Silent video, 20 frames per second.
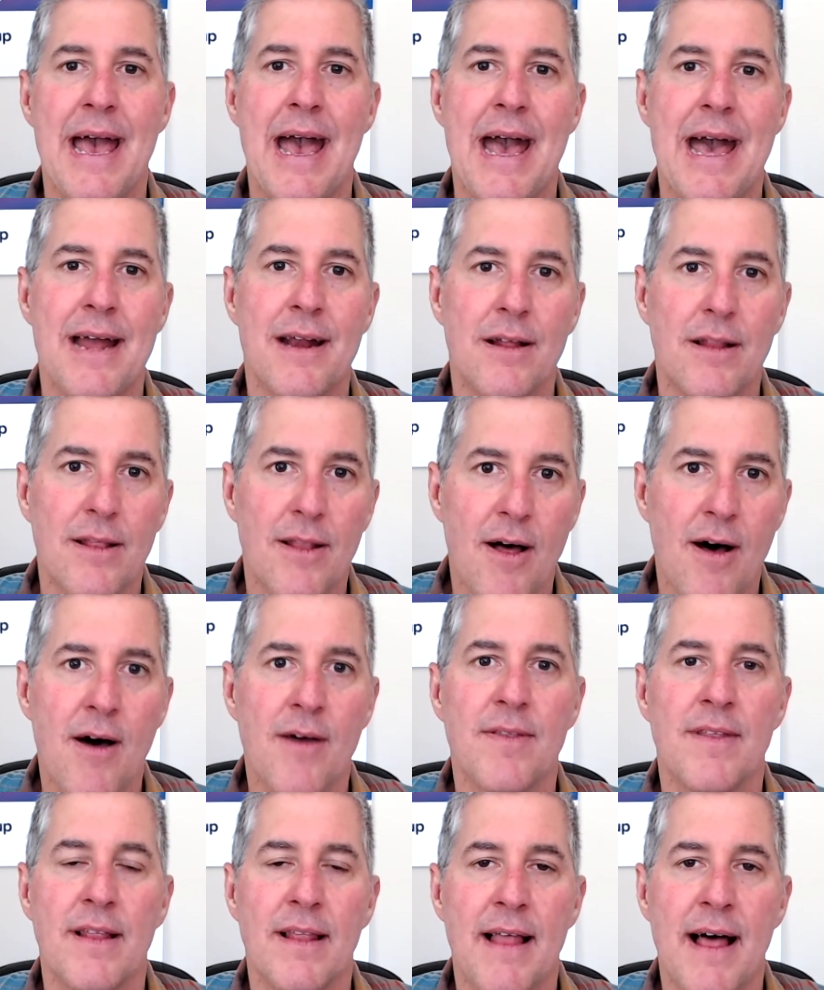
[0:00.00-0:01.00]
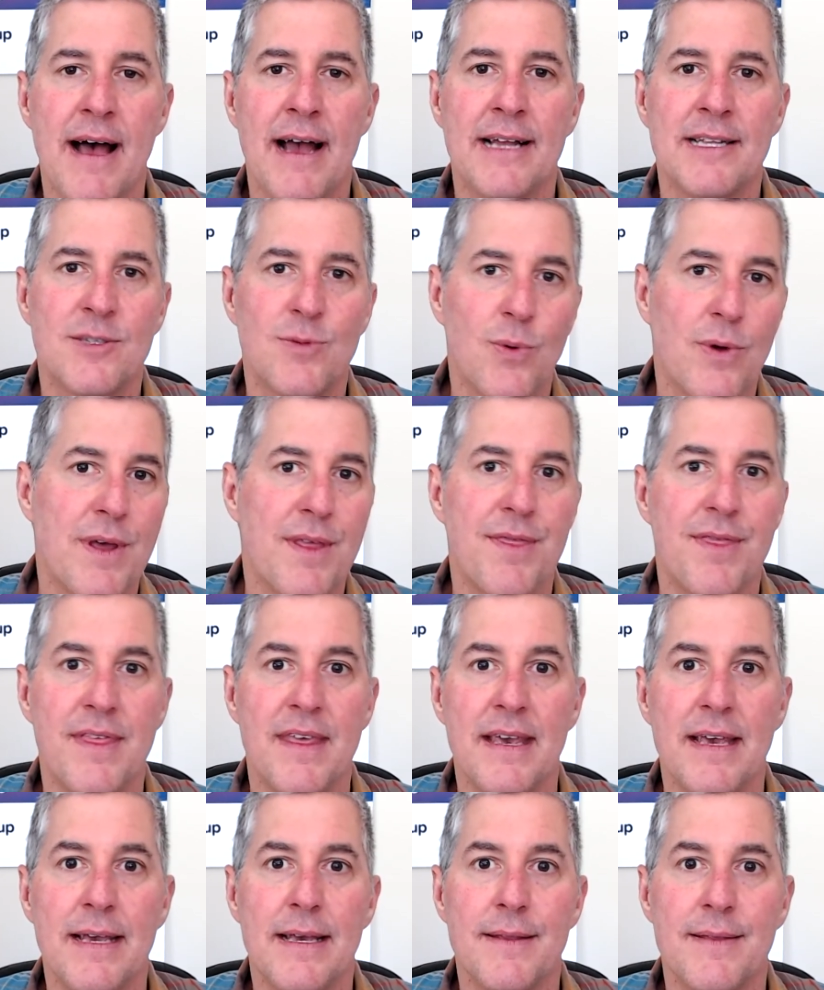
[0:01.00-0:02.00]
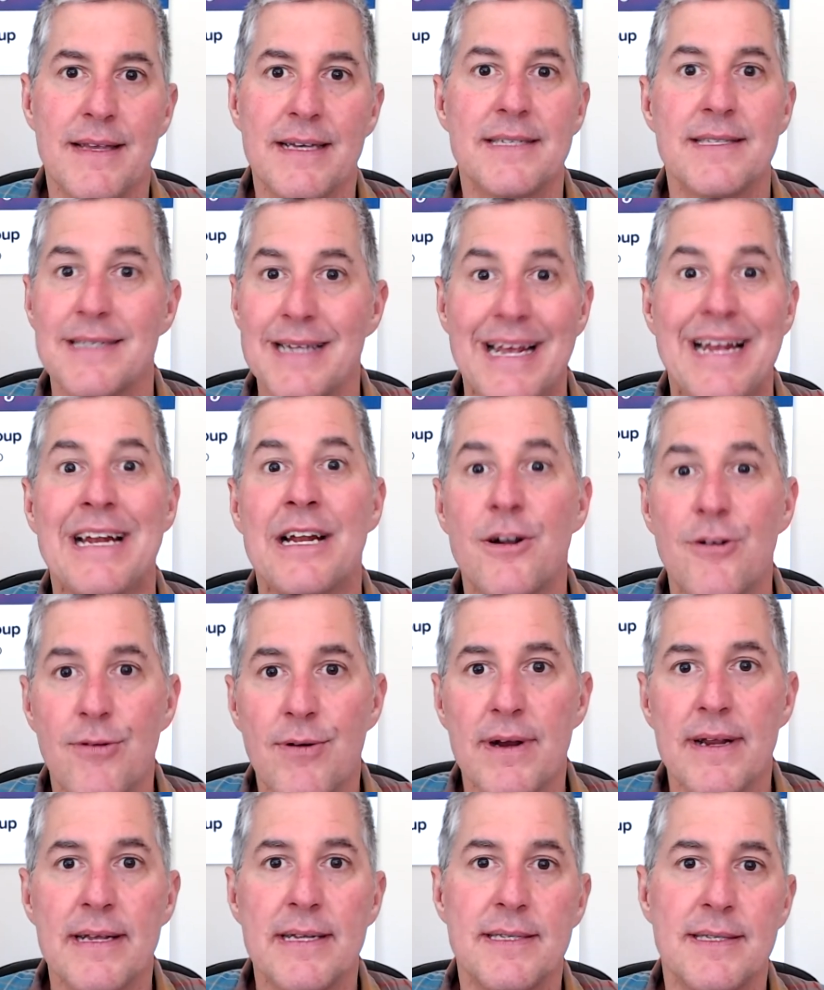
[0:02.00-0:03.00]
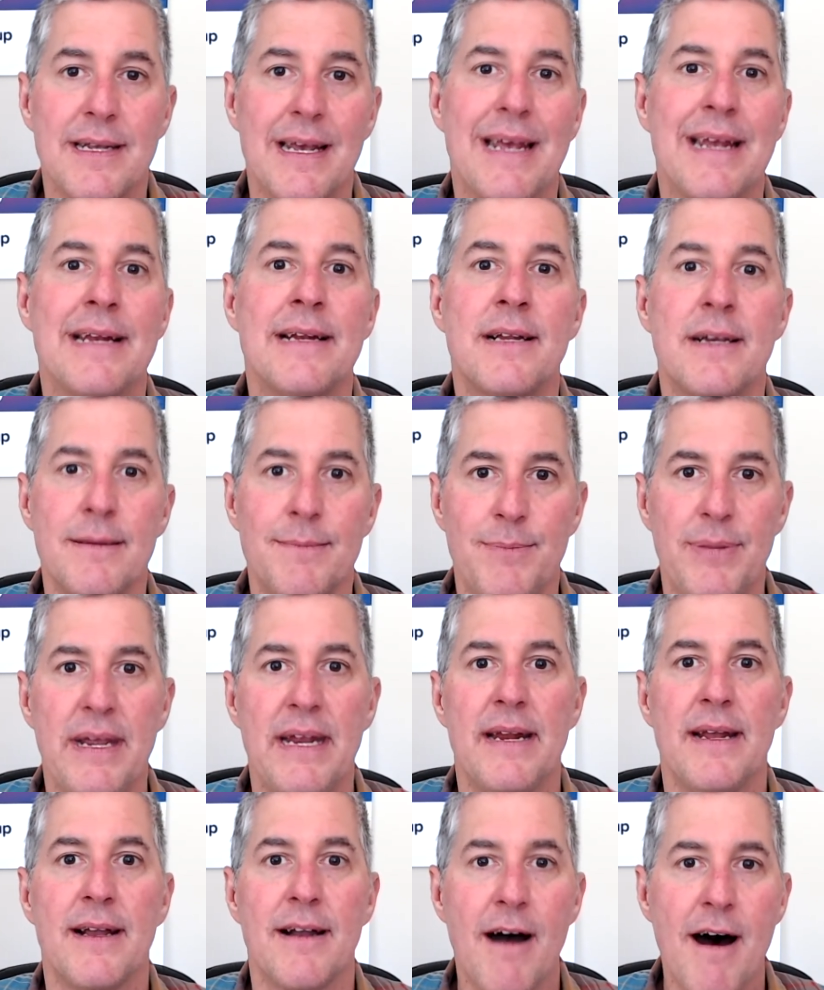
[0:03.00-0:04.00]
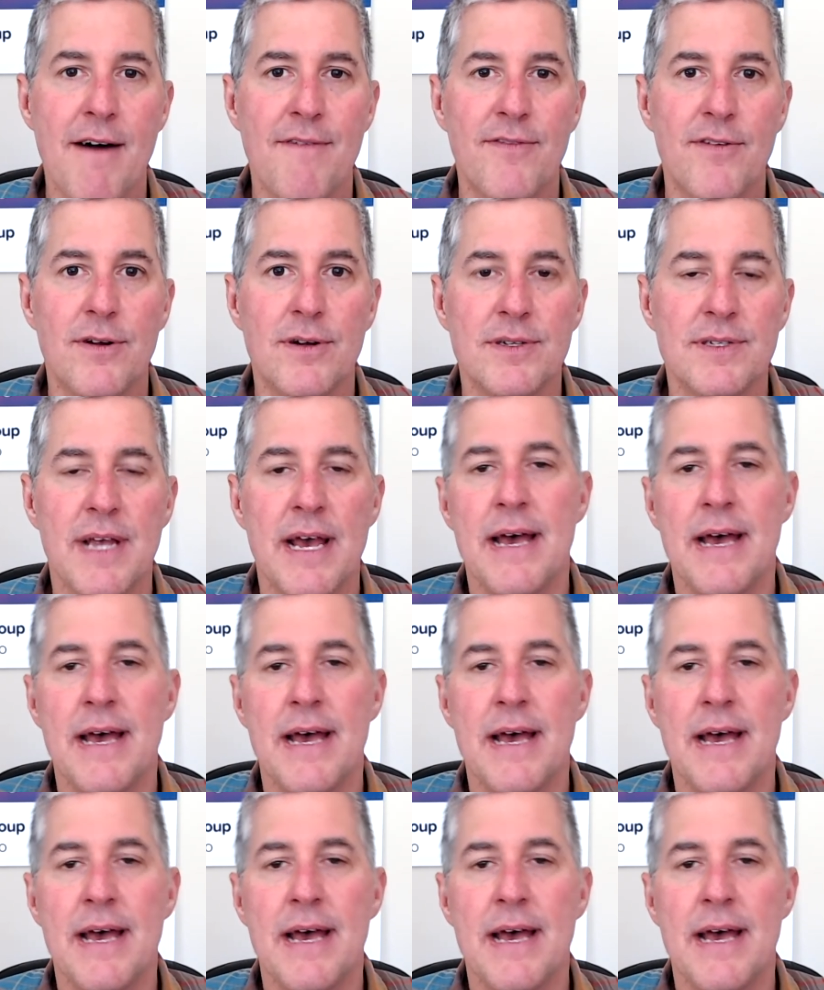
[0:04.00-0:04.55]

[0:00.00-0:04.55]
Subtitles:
and along the lines with this increase in competing offers.